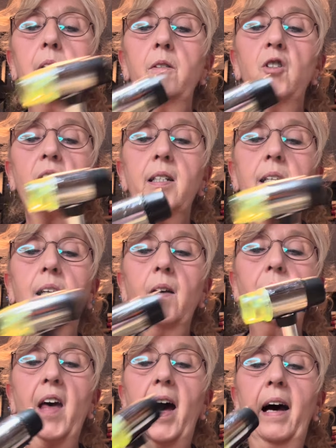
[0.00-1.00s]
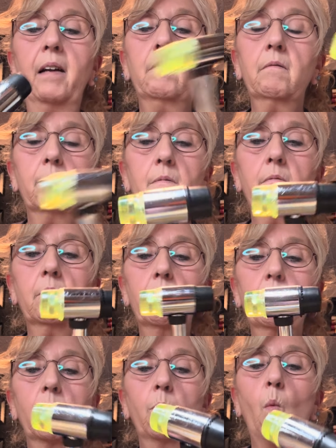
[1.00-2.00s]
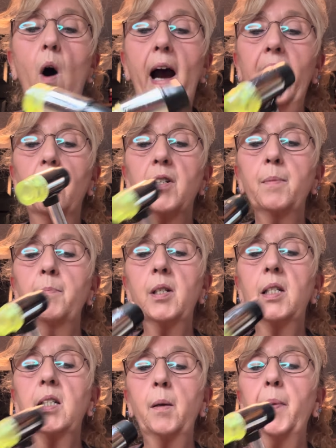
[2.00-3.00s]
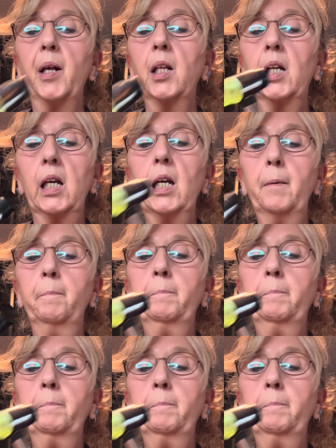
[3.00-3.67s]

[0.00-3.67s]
just to give that wire some stability.